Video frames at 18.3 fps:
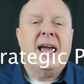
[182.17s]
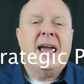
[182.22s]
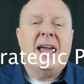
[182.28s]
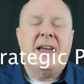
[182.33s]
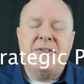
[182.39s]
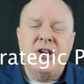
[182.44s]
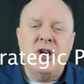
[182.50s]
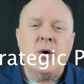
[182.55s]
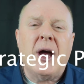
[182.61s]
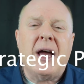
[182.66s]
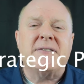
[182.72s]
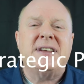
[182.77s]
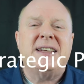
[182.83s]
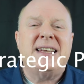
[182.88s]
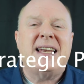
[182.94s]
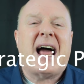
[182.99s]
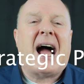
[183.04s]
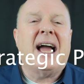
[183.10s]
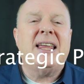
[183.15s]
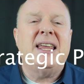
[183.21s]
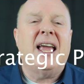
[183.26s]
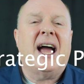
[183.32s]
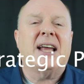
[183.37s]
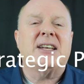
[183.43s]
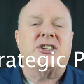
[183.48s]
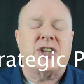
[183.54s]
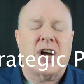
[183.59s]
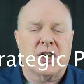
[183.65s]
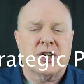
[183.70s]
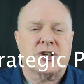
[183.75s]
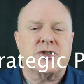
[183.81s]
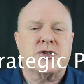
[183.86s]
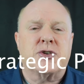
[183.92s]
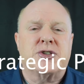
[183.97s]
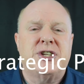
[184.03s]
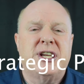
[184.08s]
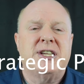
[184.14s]
If you have not yet done a
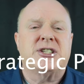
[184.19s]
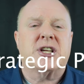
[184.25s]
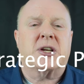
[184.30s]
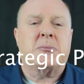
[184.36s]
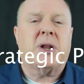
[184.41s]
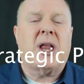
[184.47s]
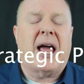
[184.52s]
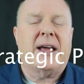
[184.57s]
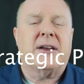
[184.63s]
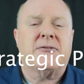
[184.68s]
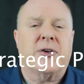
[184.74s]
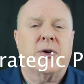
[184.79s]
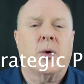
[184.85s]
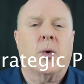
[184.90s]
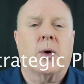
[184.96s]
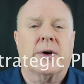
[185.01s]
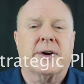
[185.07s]
strategic plan for your